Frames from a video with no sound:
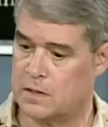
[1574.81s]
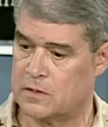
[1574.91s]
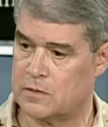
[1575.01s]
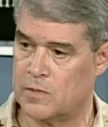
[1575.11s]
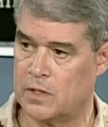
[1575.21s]
uh,
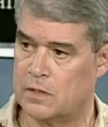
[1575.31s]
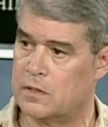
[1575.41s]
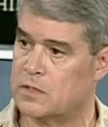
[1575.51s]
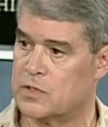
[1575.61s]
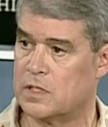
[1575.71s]
some good
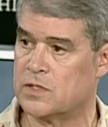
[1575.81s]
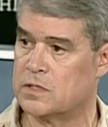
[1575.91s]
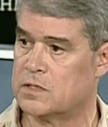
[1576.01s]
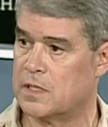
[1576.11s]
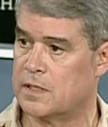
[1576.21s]

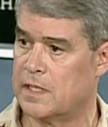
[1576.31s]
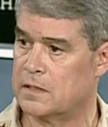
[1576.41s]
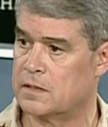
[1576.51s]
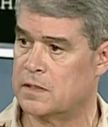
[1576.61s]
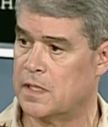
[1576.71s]
discussions on that
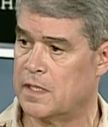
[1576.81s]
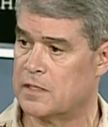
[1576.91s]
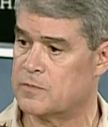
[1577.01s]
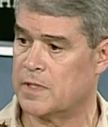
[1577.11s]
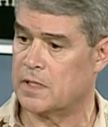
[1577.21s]
today. I
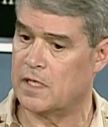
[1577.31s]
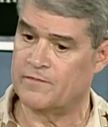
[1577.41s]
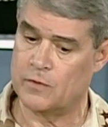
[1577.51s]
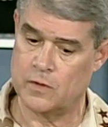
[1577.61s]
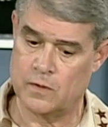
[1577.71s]
spent the
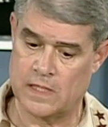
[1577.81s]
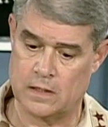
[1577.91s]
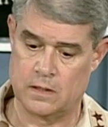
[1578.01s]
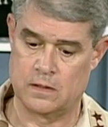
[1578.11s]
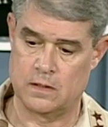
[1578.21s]
afternoon out
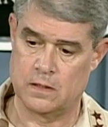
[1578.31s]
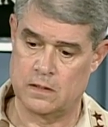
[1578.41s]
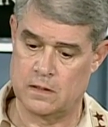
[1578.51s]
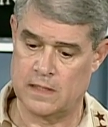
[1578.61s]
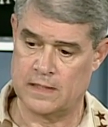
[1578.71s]
at
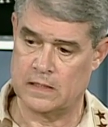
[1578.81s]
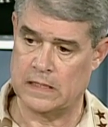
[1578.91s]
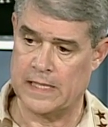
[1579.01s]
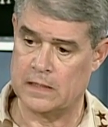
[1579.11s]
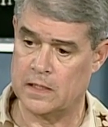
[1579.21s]
out at
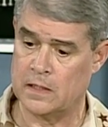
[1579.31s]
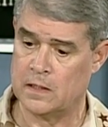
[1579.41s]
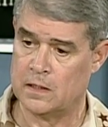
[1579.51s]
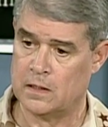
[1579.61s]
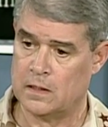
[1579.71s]
Langley.
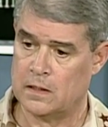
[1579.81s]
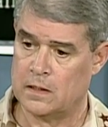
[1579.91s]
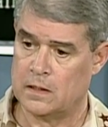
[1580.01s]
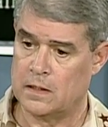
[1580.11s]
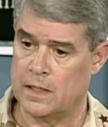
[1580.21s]

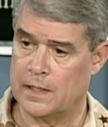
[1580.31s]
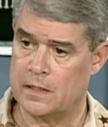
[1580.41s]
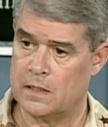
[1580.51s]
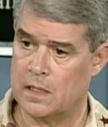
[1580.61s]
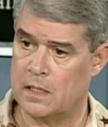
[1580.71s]

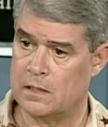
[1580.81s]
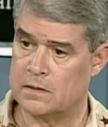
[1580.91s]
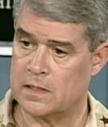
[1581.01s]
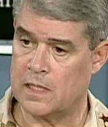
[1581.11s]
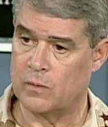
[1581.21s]
And uh,
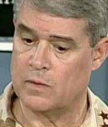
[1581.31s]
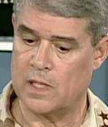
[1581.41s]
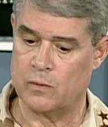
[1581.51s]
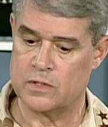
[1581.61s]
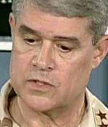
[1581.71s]
I,
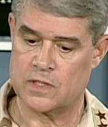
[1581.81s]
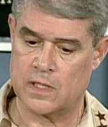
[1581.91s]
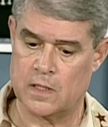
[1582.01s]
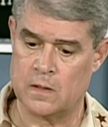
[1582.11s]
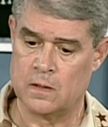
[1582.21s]
I, would
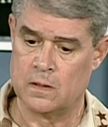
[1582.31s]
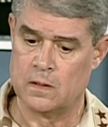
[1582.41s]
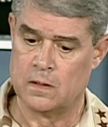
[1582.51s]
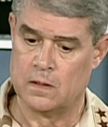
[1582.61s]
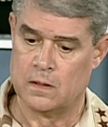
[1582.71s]
say,
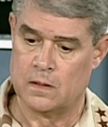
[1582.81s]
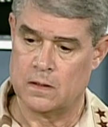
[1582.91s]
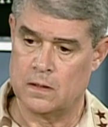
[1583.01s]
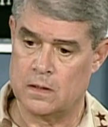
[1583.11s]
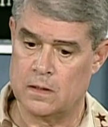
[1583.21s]

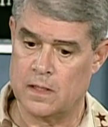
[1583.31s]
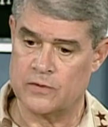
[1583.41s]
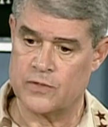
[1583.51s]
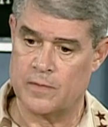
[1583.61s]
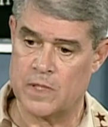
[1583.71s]
uh,
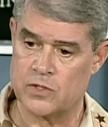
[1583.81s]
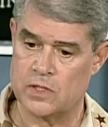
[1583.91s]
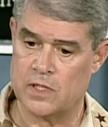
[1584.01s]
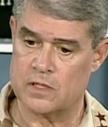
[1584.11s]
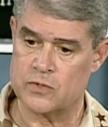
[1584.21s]
as I
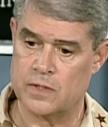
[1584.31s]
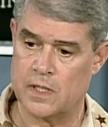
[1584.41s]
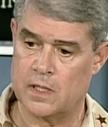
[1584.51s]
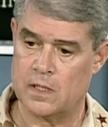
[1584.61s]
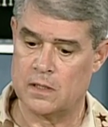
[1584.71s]
mentioned
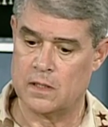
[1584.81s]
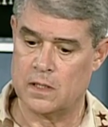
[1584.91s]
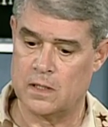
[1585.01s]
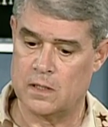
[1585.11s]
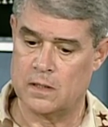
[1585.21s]
yesterday in
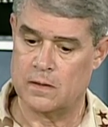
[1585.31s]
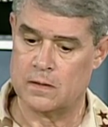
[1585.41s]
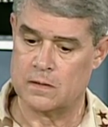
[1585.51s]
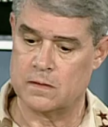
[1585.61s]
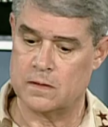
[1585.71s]
the uh,
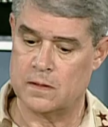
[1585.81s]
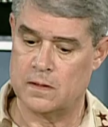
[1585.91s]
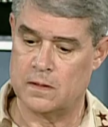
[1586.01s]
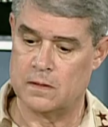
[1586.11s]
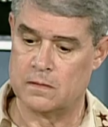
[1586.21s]

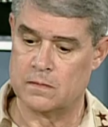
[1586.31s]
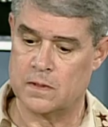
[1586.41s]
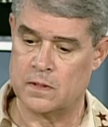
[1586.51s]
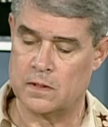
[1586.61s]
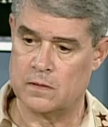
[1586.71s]
uh,
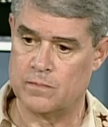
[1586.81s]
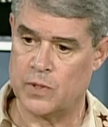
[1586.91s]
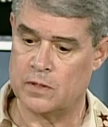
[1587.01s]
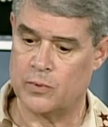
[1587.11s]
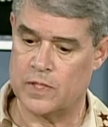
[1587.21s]
in the
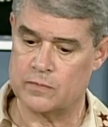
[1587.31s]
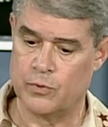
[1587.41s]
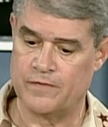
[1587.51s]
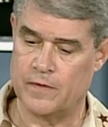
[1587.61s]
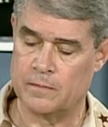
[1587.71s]
in the press
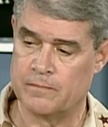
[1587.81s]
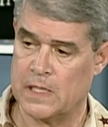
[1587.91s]
briefing,